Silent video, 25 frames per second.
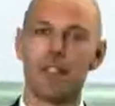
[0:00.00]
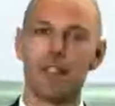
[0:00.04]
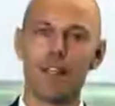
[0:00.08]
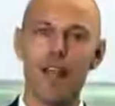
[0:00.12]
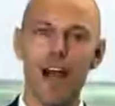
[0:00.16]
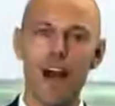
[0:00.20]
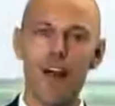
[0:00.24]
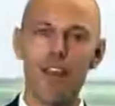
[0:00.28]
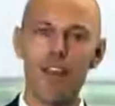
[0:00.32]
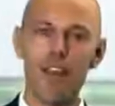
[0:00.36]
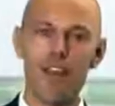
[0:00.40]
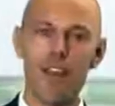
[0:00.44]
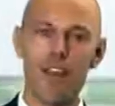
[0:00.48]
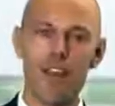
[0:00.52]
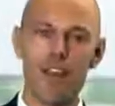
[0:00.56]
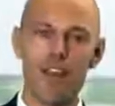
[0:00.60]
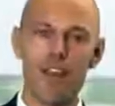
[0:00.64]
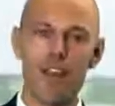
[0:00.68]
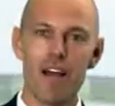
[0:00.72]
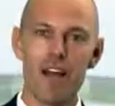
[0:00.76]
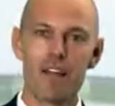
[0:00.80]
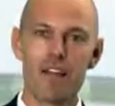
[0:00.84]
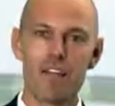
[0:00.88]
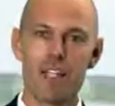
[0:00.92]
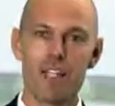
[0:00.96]
Dow
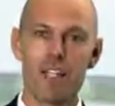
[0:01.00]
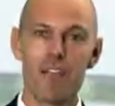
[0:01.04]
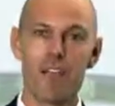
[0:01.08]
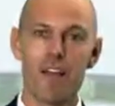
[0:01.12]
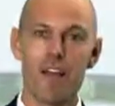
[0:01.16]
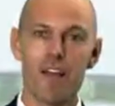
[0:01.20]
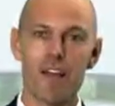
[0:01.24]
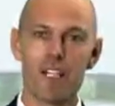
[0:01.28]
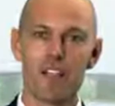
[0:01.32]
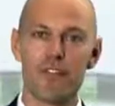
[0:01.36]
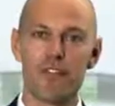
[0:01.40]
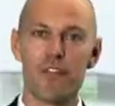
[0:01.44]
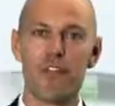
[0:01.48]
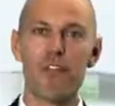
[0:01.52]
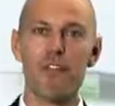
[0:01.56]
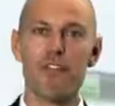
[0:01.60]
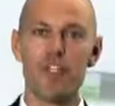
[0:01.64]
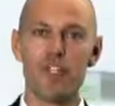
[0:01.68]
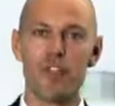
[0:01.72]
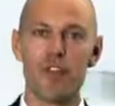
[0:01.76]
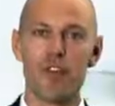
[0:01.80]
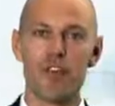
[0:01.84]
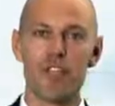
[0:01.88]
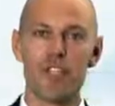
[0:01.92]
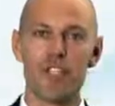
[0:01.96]
theory identifies three
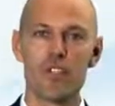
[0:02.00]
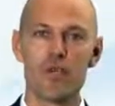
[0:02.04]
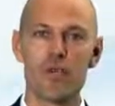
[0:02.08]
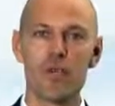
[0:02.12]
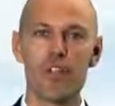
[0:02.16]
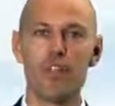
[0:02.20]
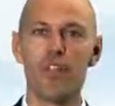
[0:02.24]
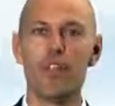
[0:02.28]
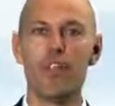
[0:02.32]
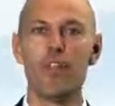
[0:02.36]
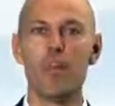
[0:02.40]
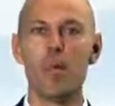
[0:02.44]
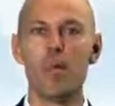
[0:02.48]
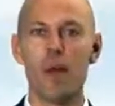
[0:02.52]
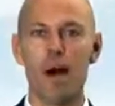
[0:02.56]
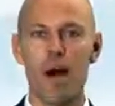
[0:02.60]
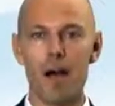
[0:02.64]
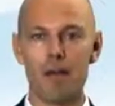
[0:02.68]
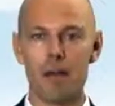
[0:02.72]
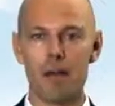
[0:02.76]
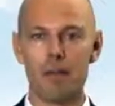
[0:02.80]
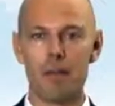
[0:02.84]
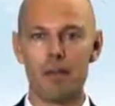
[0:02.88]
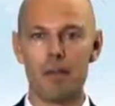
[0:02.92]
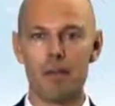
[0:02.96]
trends within the
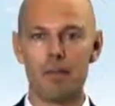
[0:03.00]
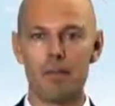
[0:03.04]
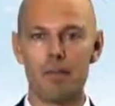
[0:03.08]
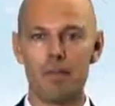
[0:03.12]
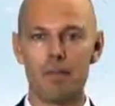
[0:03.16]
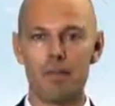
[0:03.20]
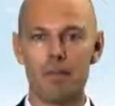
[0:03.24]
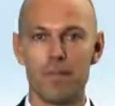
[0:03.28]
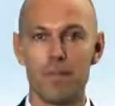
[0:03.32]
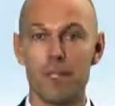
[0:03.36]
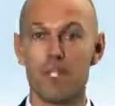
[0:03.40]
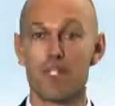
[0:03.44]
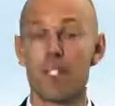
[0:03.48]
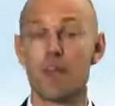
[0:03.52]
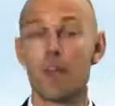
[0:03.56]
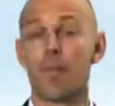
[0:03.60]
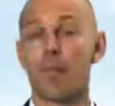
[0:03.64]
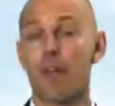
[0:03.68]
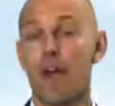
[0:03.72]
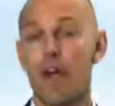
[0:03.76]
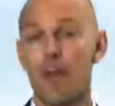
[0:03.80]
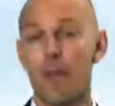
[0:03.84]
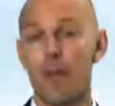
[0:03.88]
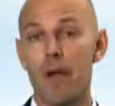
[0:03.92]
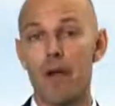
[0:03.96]
market. There's the
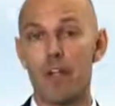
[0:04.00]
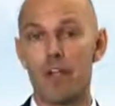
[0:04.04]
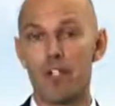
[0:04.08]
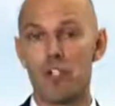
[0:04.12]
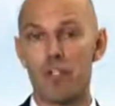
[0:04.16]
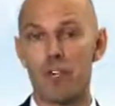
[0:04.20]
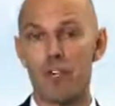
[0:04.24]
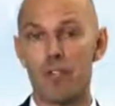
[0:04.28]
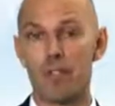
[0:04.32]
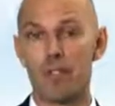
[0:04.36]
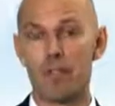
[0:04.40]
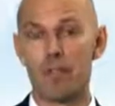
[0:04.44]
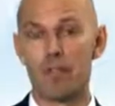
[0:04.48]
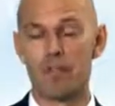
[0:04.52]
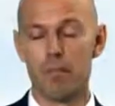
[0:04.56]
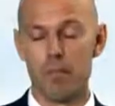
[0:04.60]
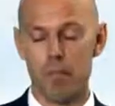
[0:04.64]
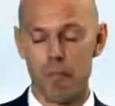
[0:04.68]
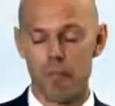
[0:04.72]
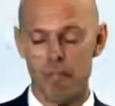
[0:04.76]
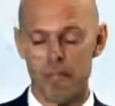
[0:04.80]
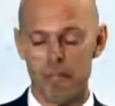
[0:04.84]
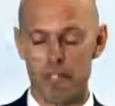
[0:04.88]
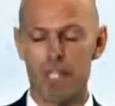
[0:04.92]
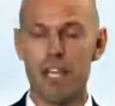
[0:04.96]
primary trend,
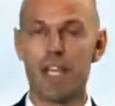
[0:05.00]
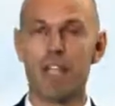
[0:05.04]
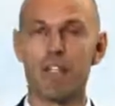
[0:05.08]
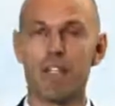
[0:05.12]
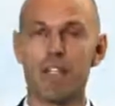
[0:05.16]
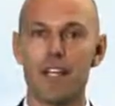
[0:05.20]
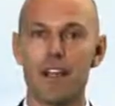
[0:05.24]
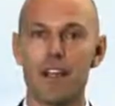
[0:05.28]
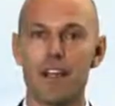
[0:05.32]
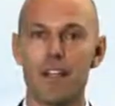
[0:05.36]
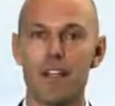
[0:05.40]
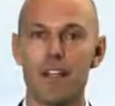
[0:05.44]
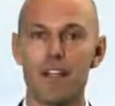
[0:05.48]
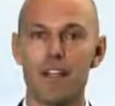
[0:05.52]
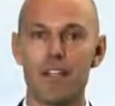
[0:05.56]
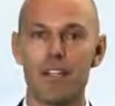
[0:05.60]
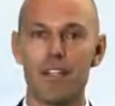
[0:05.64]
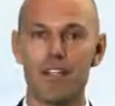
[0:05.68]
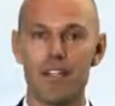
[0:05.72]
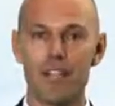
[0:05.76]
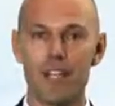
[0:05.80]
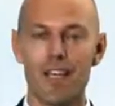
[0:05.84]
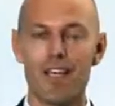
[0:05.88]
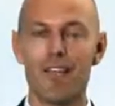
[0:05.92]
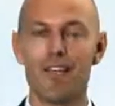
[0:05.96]
secondary
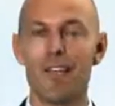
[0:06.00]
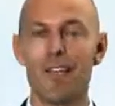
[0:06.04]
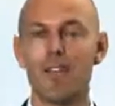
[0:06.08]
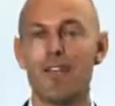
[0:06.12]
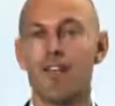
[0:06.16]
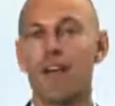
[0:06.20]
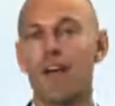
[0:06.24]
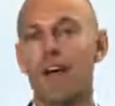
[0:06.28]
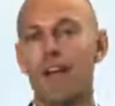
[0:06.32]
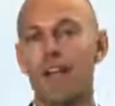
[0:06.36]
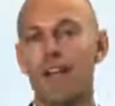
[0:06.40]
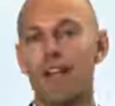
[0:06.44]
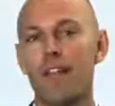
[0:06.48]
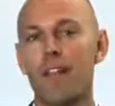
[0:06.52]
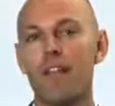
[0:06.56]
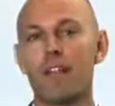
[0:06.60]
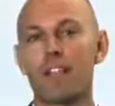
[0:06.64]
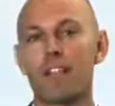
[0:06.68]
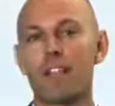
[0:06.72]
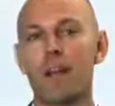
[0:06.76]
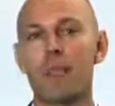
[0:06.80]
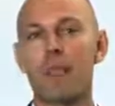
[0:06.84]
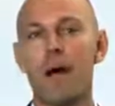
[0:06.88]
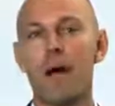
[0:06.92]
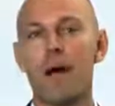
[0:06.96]
trend, and then finally
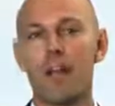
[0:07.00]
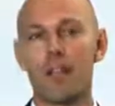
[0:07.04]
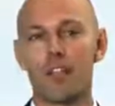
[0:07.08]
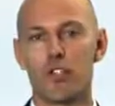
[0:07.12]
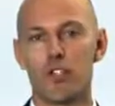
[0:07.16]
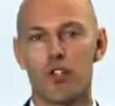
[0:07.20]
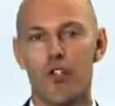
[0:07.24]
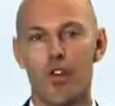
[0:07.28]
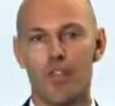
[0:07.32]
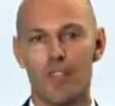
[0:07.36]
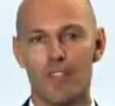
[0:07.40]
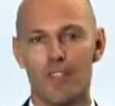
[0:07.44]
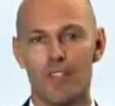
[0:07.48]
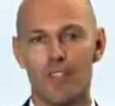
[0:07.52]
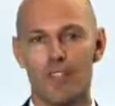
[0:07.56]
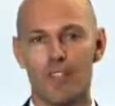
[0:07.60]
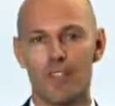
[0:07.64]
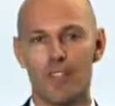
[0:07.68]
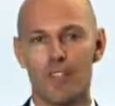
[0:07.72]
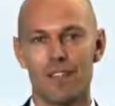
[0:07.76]
there's the minor trend.